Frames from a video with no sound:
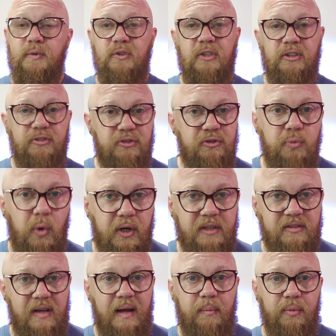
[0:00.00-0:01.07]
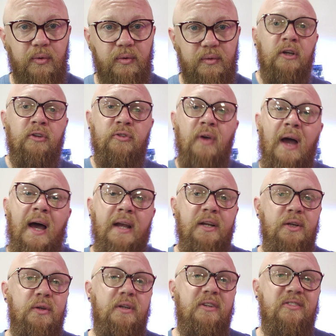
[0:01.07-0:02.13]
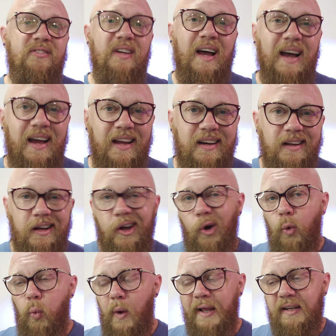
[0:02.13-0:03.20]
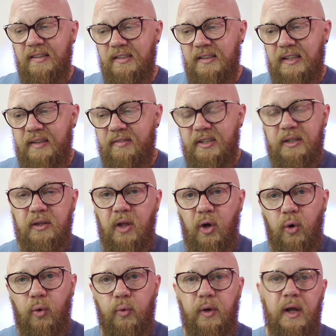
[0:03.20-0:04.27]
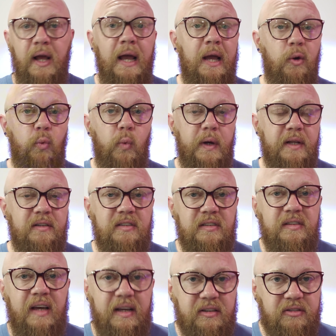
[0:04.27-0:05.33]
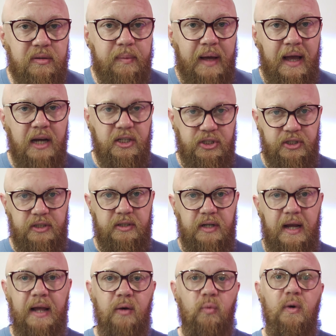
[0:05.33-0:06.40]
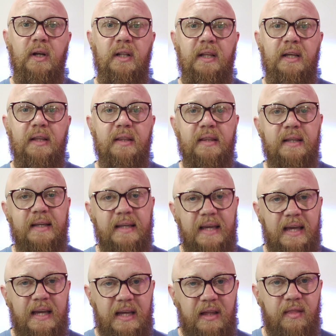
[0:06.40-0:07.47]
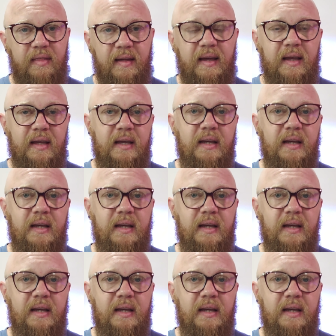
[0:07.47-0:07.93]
That's just one example. So how do you decide when to leave it alone and when to take some action? And really the key thing